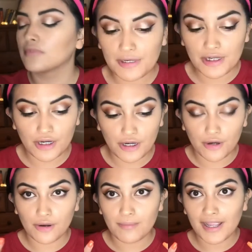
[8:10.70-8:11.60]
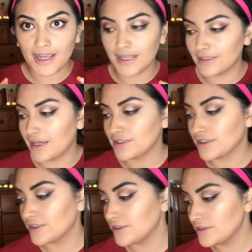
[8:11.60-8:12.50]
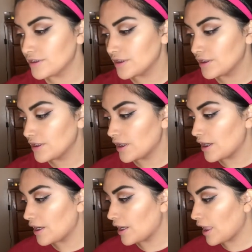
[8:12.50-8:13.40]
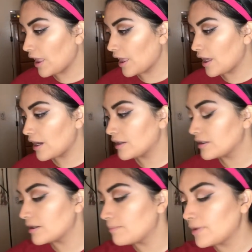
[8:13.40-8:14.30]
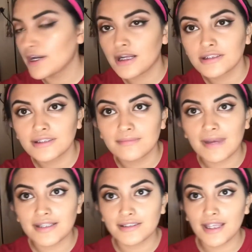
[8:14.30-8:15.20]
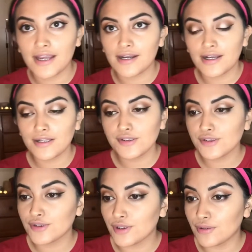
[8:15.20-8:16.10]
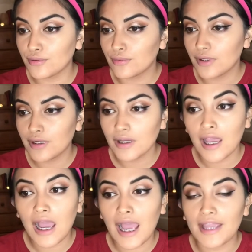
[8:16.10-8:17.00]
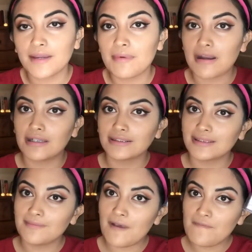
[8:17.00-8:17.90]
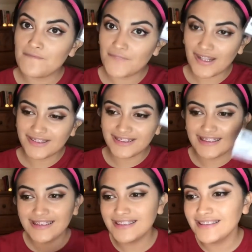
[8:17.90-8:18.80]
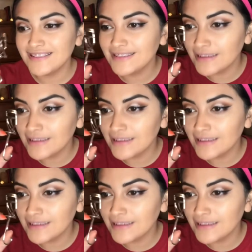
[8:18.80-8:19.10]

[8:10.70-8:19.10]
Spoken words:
I'm gonna curl my eyelashes and put on some mascara so I can put on some falsies.